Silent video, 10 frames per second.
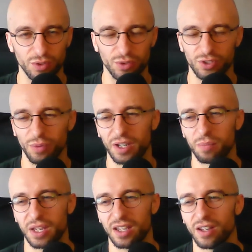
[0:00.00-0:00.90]
it was something a
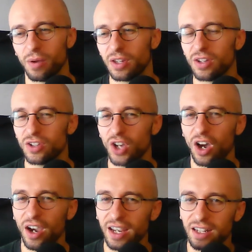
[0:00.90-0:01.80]
bit a
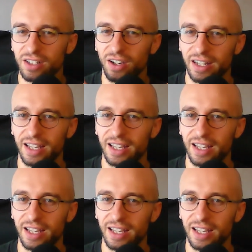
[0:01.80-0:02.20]
tiny tiny